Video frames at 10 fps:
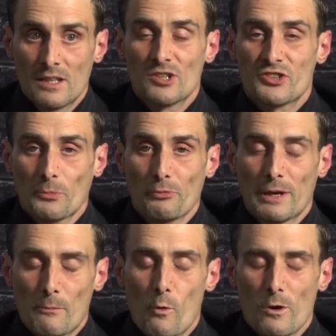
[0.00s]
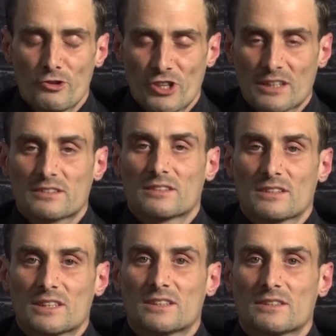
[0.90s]
Supreme Court
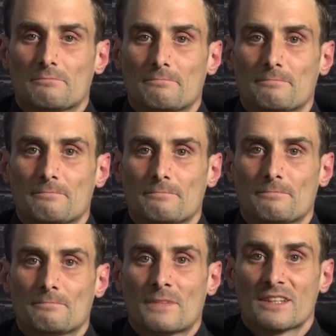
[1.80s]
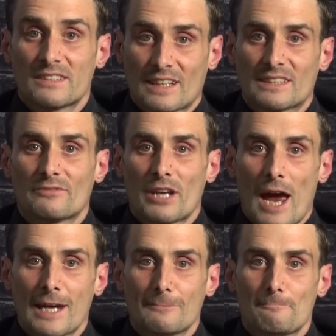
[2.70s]
justices. 6 of
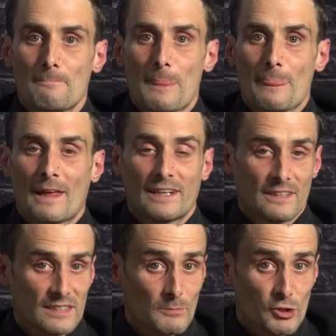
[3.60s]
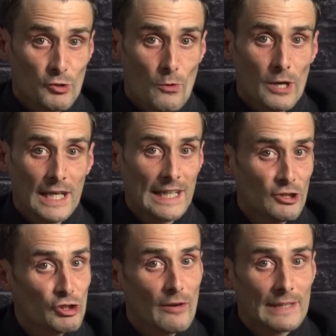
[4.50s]
9. That is the majority
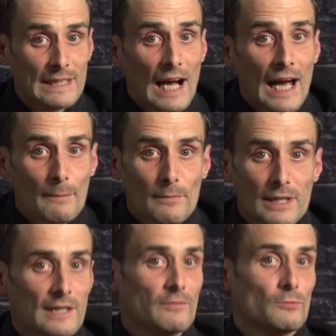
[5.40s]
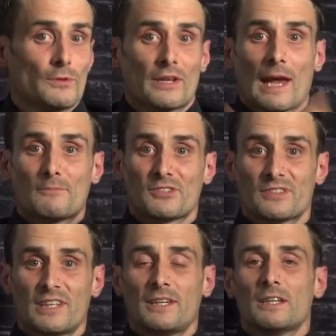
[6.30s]
each and every time, even with an
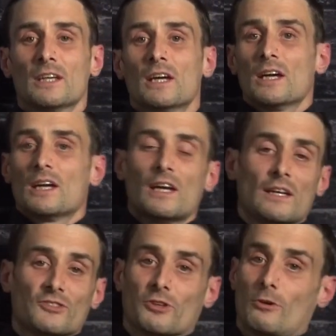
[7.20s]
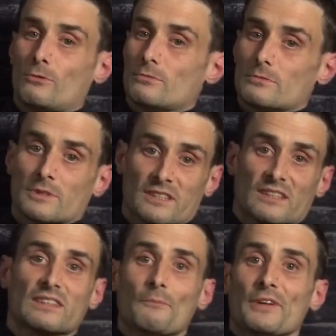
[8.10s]
absentee. So this
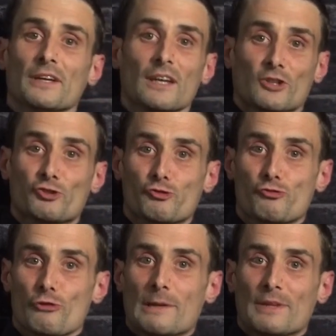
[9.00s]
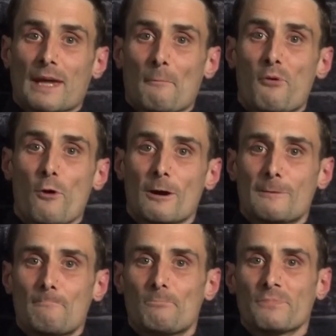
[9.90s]
is something extremely
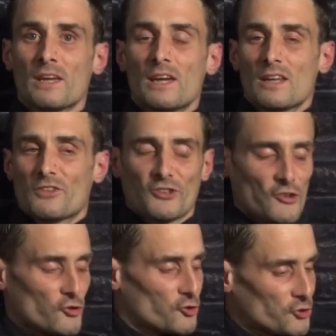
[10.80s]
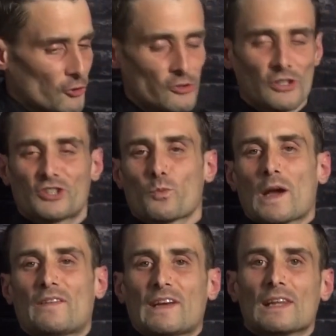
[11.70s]
important. This certainly
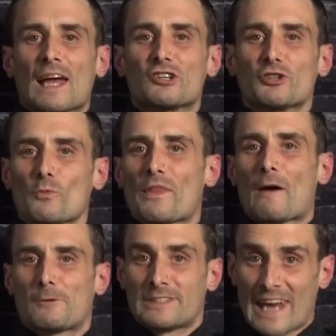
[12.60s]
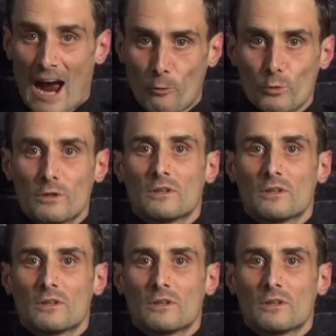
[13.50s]
swayed the election without a doubt.